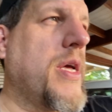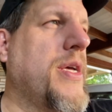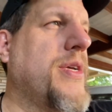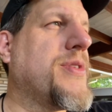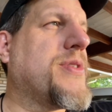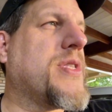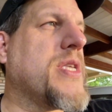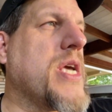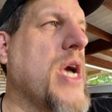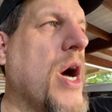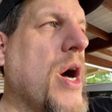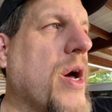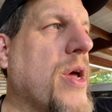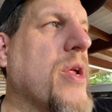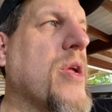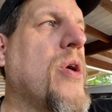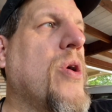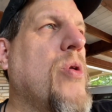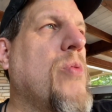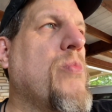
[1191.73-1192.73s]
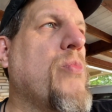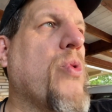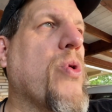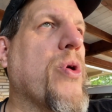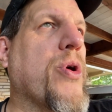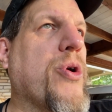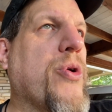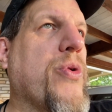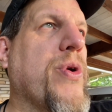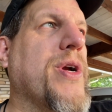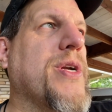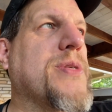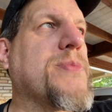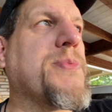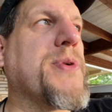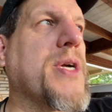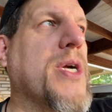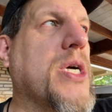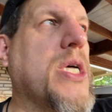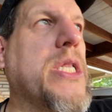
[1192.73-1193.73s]
Is the audio more
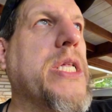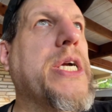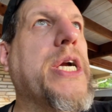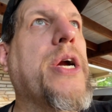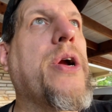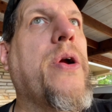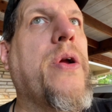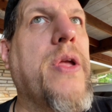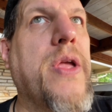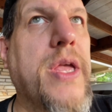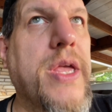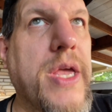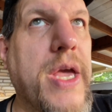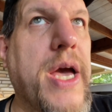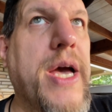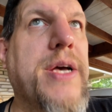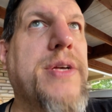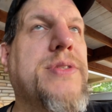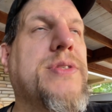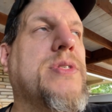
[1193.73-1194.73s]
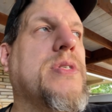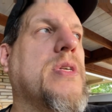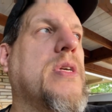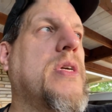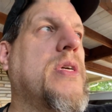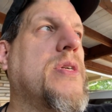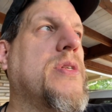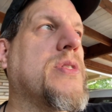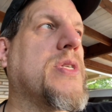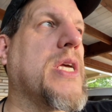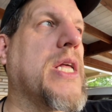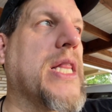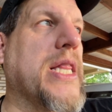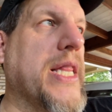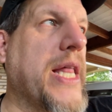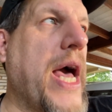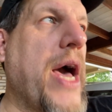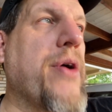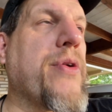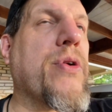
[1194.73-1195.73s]
crisp and clear? Yes. Is it
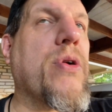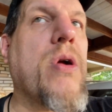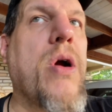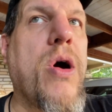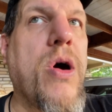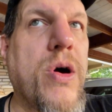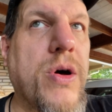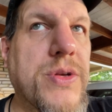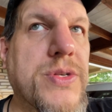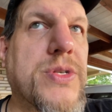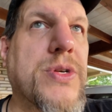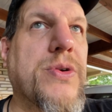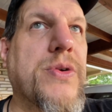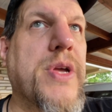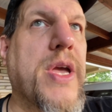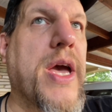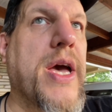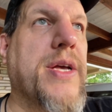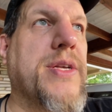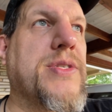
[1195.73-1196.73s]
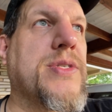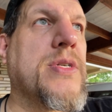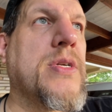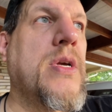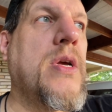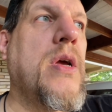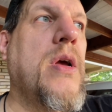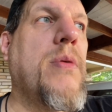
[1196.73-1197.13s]
louder? Also yes.